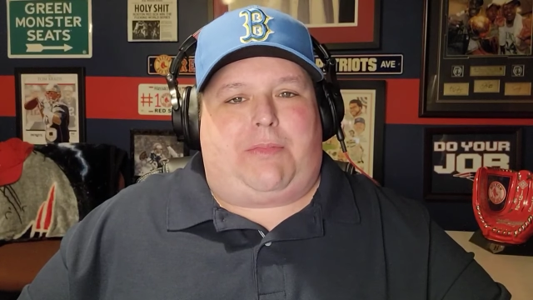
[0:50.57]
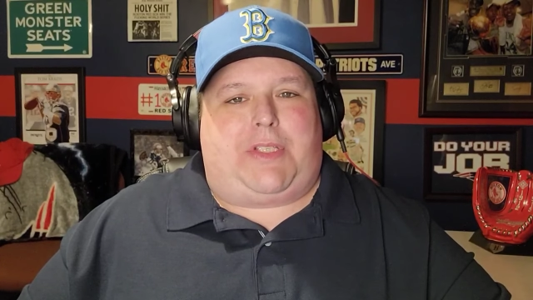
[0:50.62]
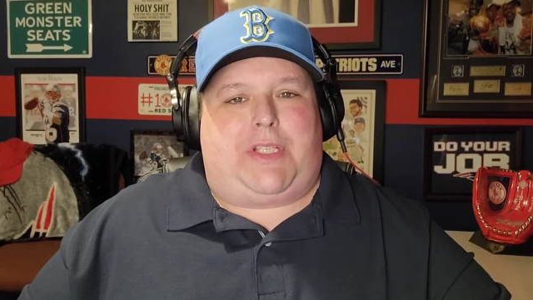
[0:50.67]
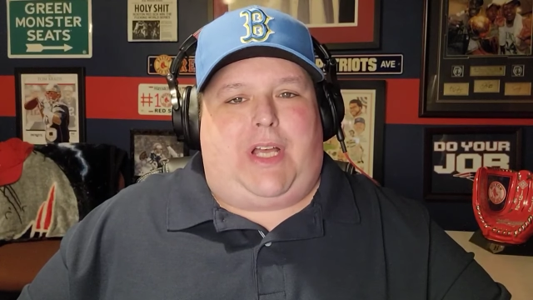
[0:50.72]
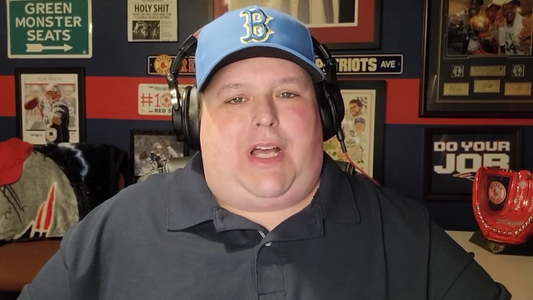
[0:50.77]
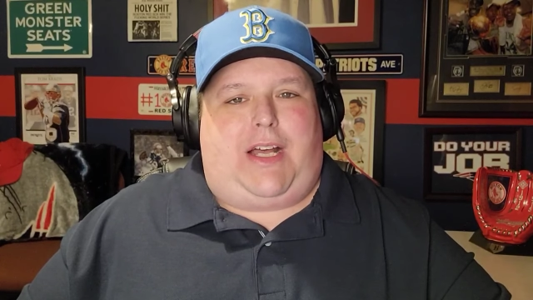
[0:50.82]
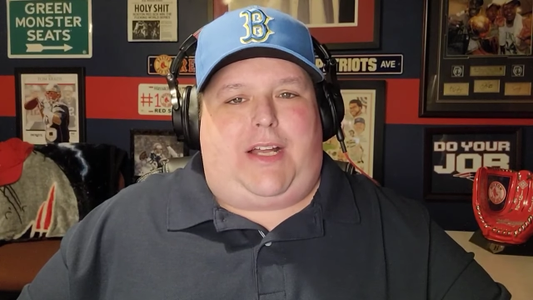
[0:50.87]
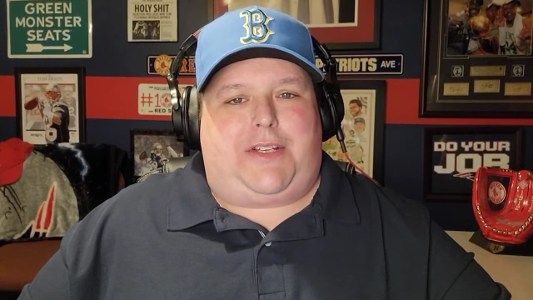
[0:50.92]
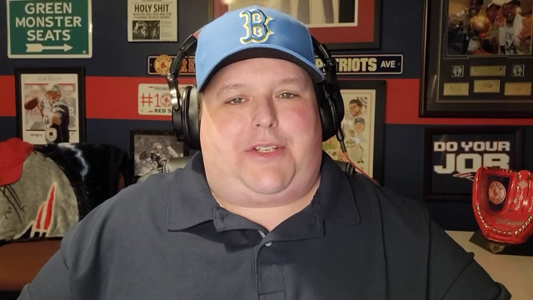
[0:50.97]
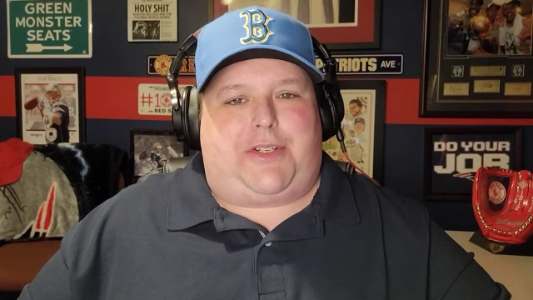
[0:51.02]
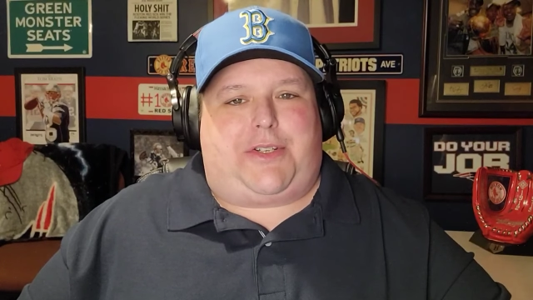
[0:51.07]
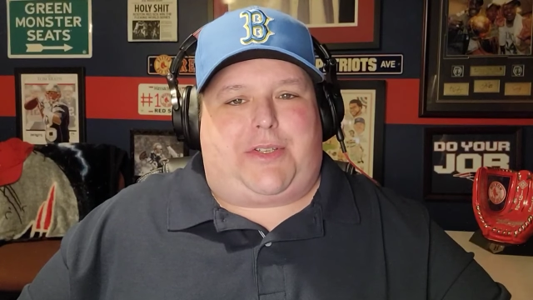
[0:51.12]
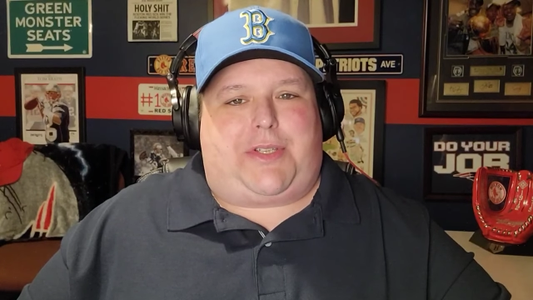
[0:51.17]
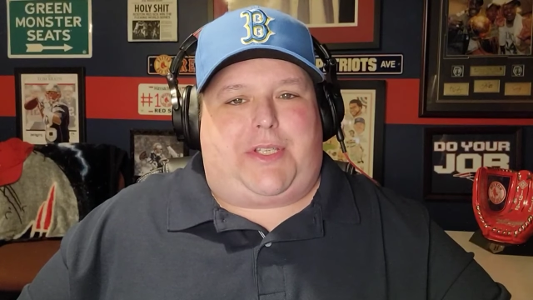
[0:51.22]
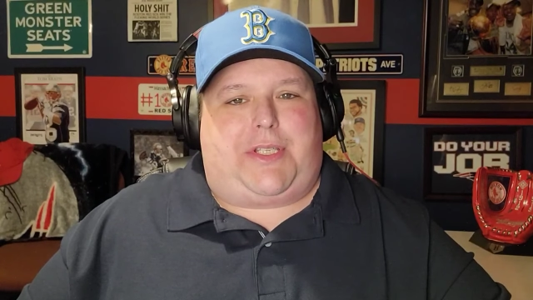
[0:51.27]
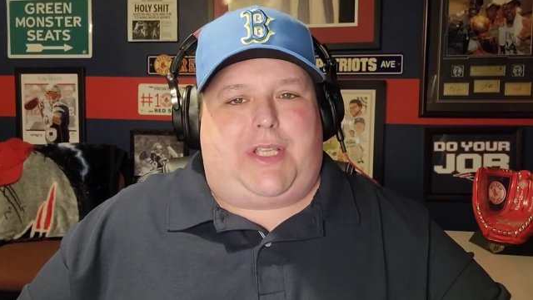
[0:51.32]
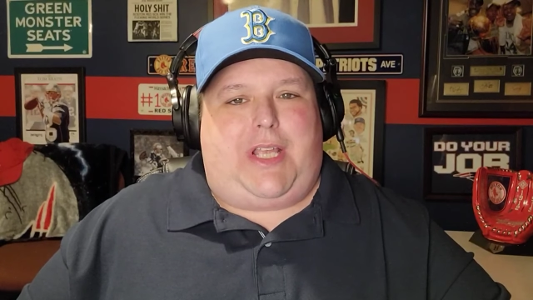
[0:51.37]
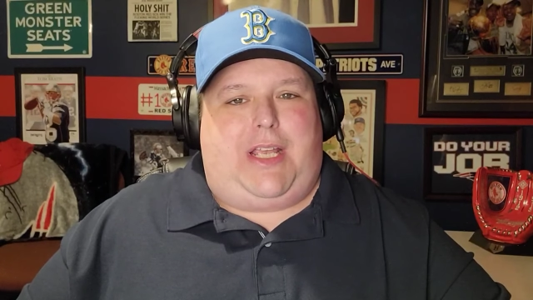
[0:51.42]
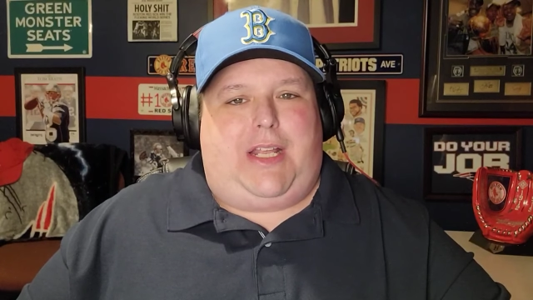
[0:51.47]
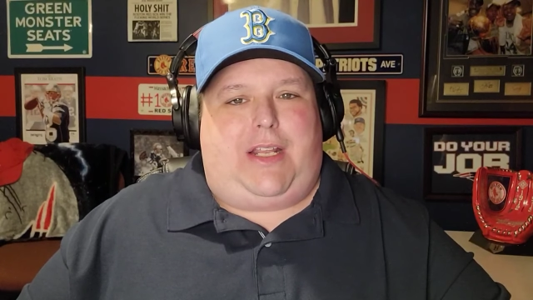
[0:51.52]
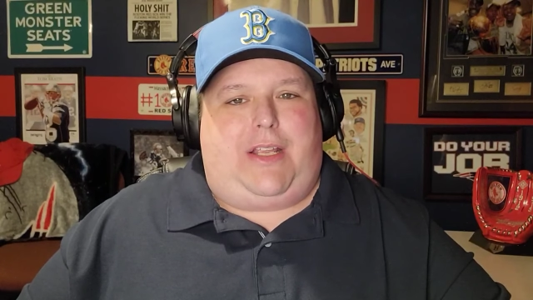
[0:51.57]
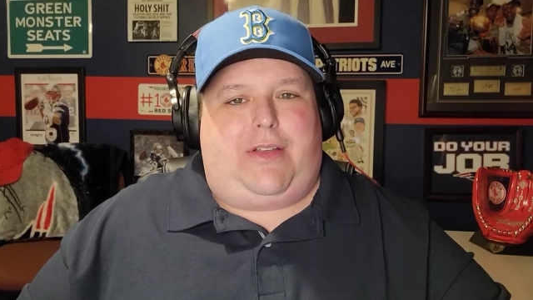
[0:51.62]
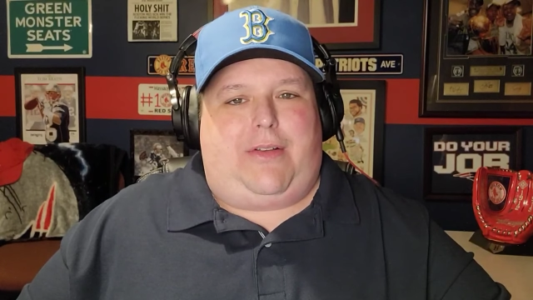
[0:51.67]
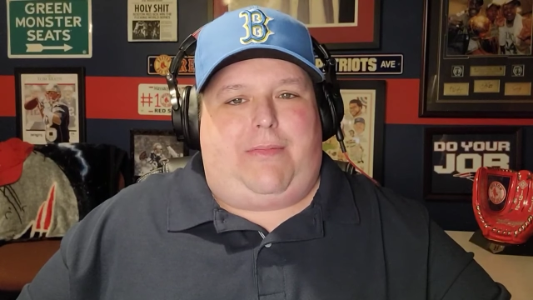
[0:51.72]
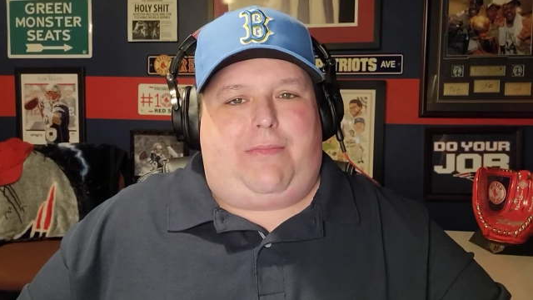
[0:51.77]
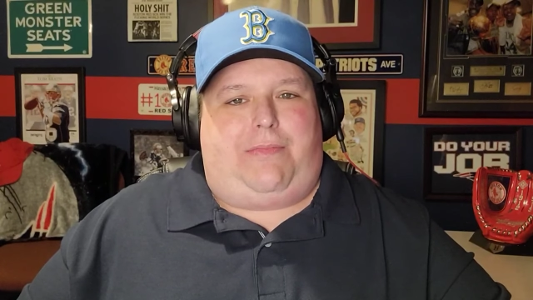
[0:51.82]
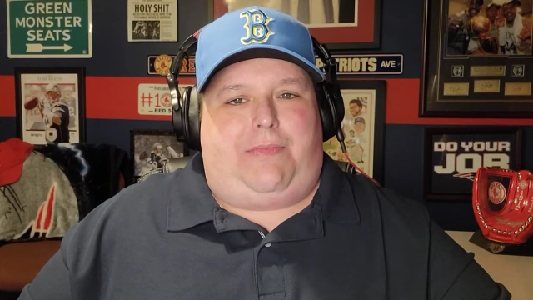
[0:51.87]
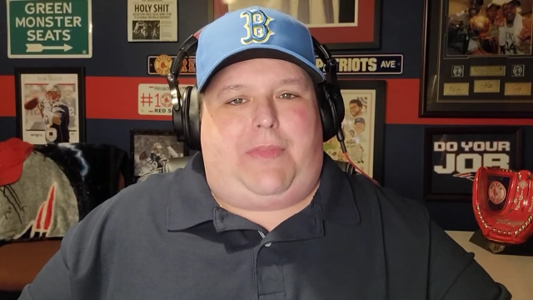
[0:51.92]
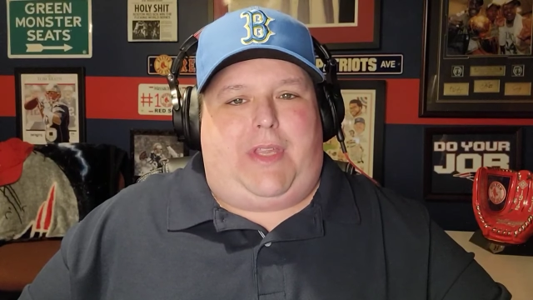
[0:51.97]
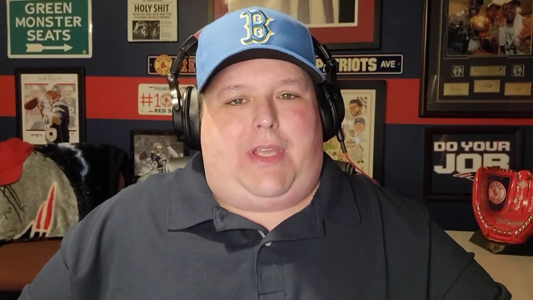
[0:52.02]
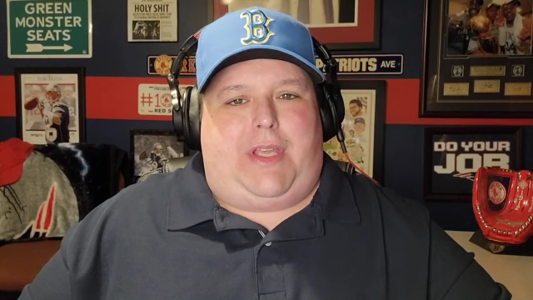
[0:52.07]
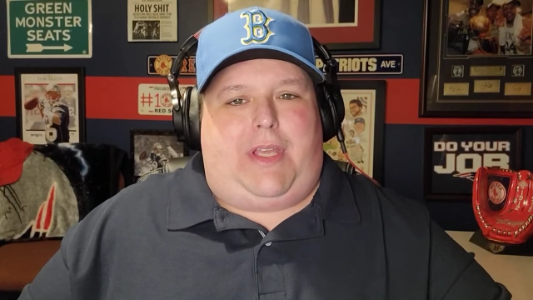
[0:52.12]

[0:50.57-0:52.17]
Dodgers Stadium.